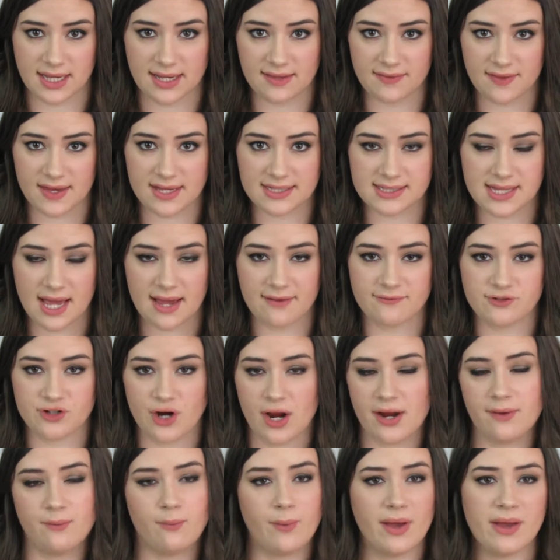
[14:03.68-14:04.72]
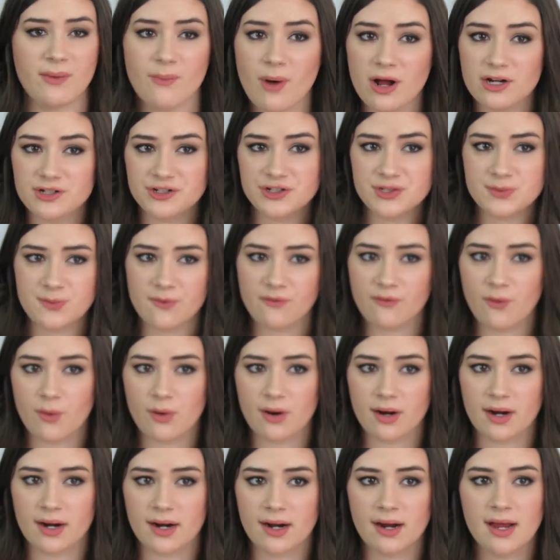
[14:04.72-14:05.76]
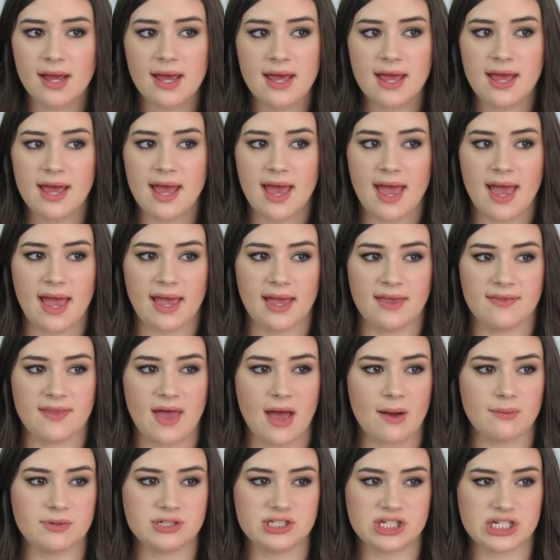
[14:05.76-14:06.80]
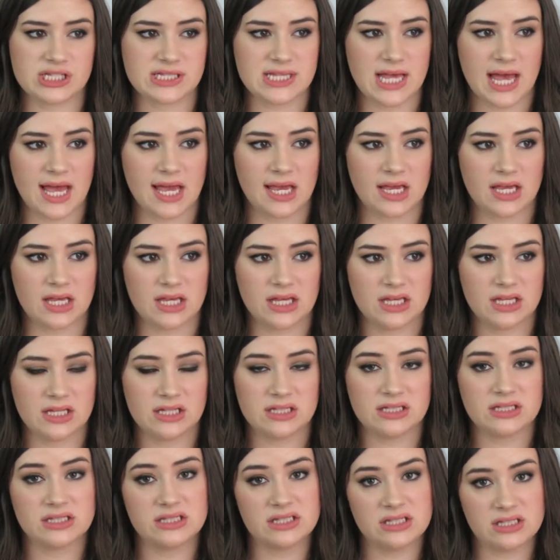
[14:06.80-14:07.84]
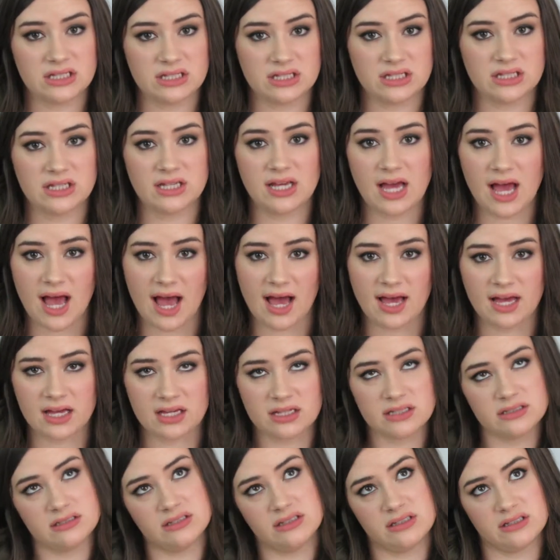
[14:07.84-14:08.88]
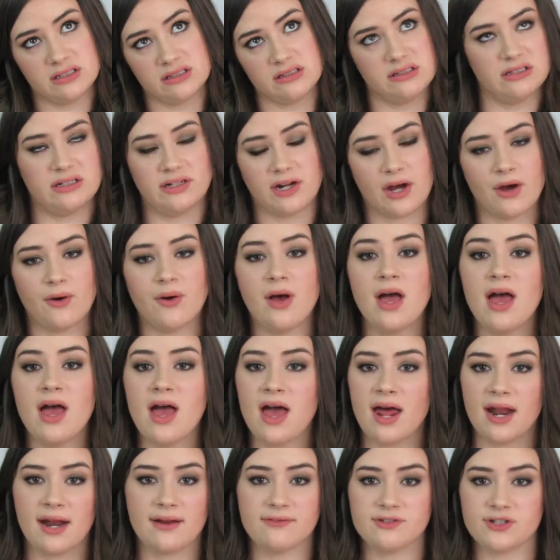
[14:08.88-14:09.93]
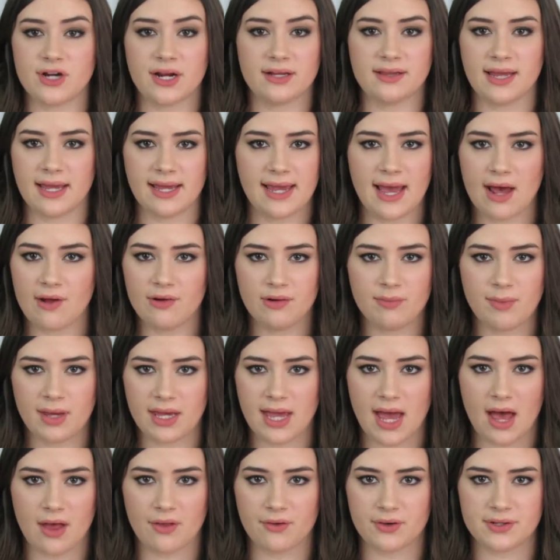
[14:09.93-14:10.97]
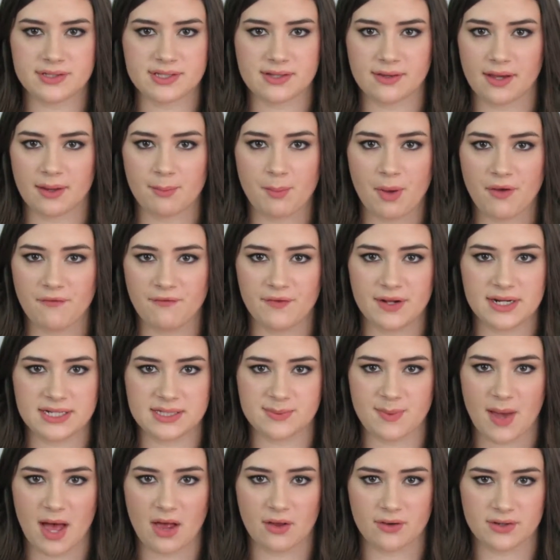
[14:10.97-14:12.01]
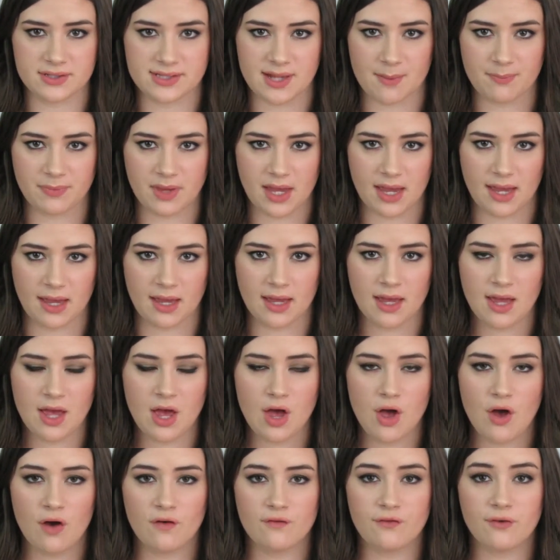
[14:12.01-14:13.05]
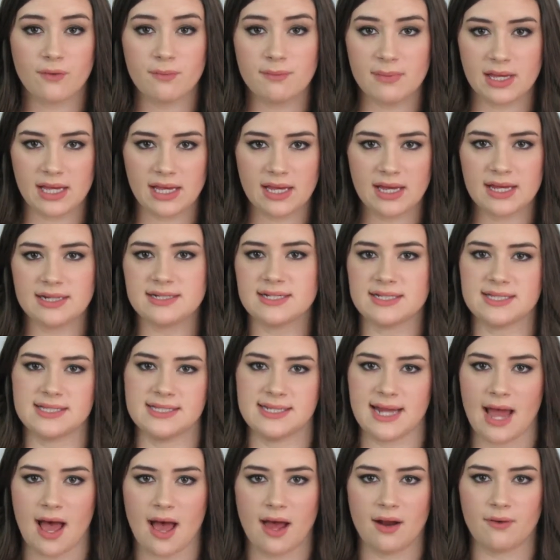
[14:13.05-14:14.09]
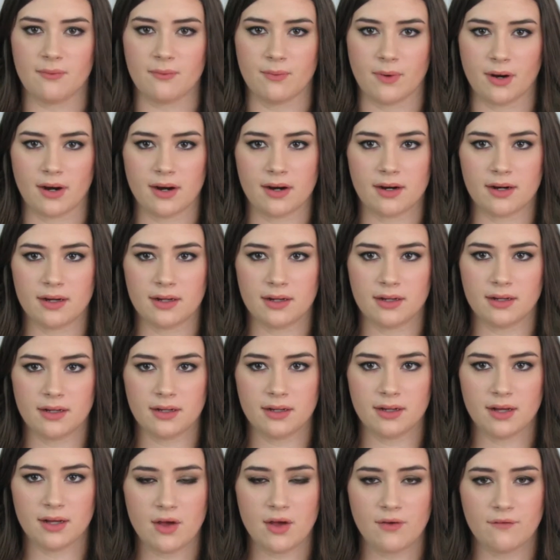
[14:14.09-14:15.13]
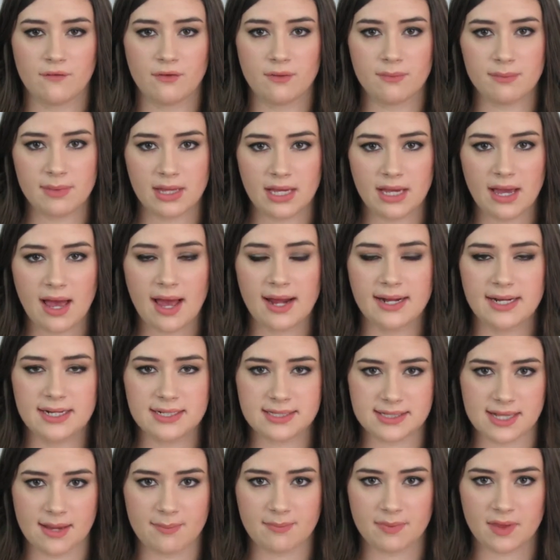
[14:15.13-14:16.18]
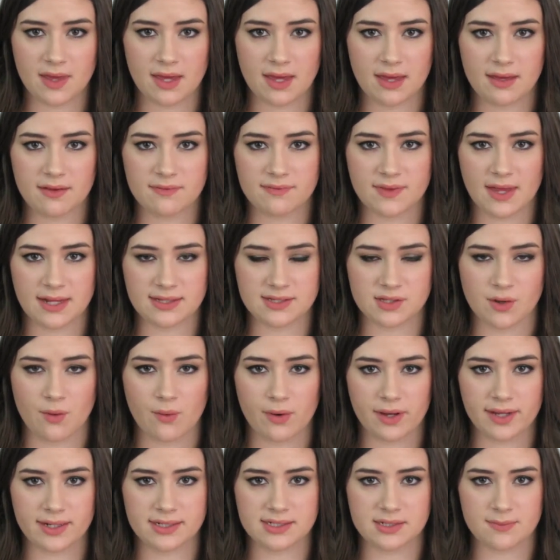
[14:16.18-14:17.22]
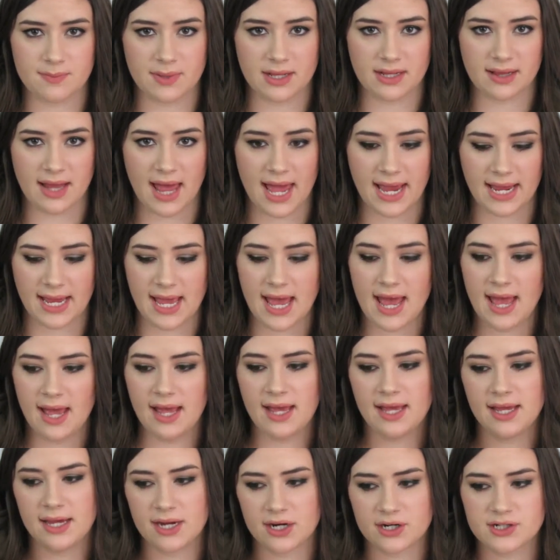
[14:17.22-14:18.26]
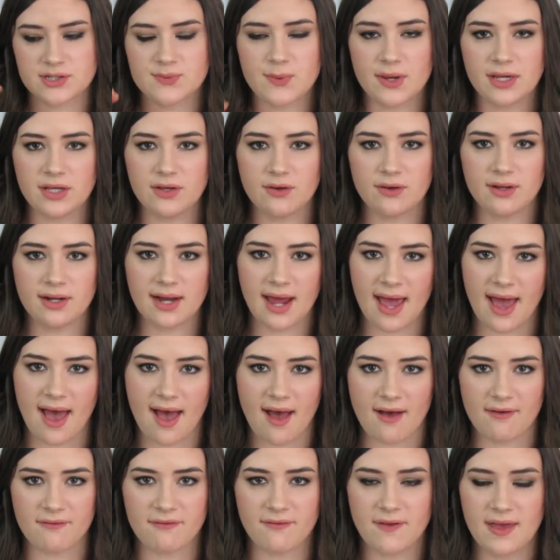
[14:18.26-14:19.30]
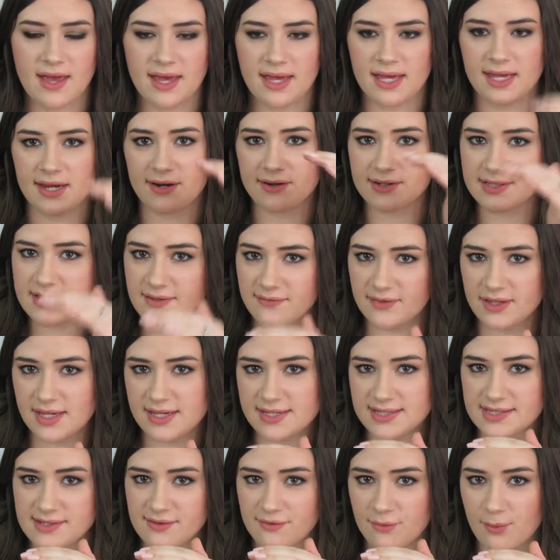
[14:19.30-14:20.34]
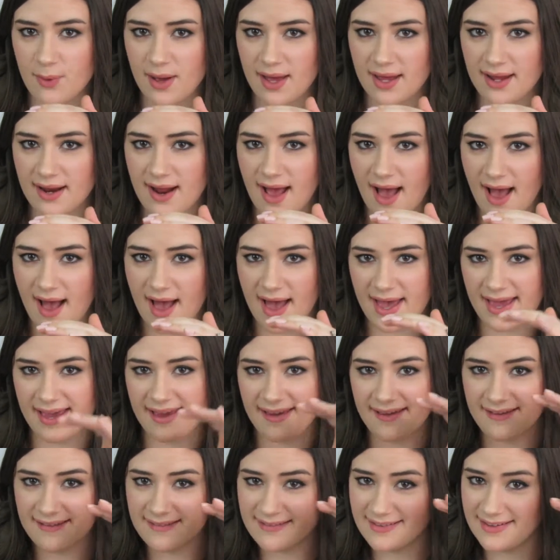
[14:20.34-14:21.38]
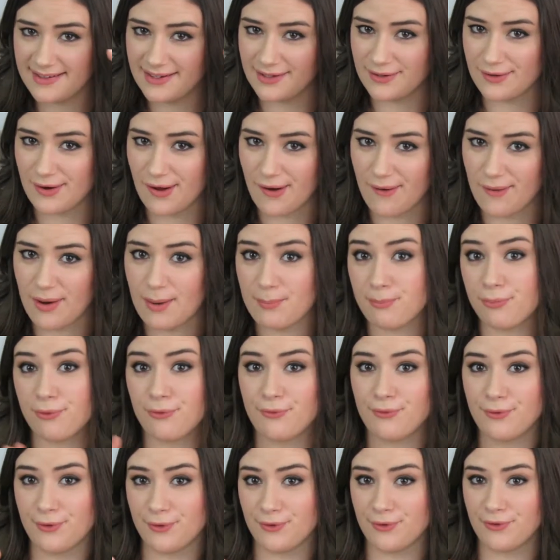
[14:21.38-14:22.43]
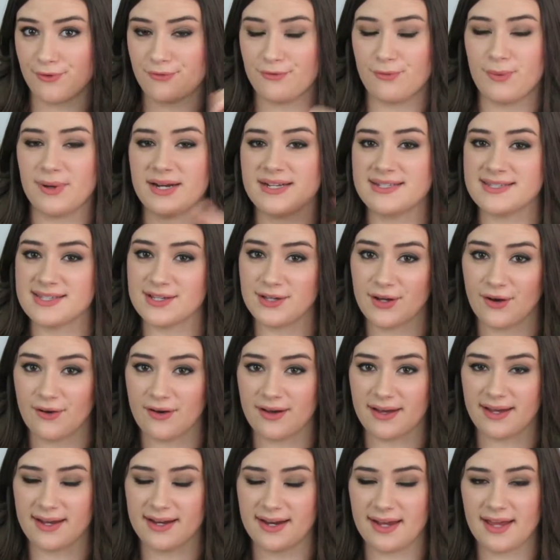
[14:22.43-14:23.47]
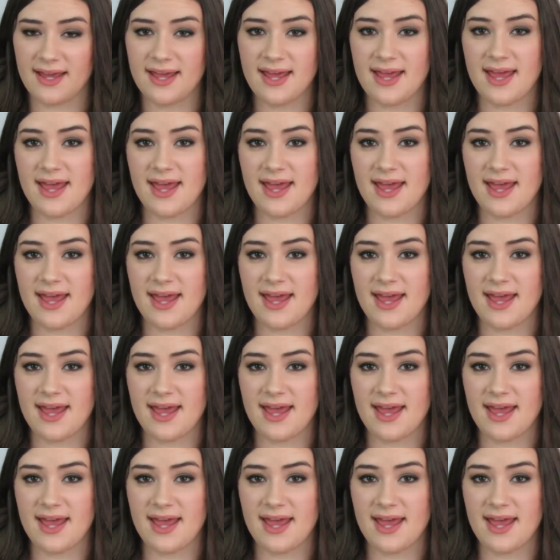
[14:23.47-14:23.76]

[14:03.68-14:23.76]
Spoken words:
like this. I've tried Weight Watchers before, and that was just like, you know, and I've tried like counting my calories on like MyFitnessPal or something. For me, it does not work. For me, I need something that's going to be like, here's what you can have, here's a list of what I, you know, approve, what is good,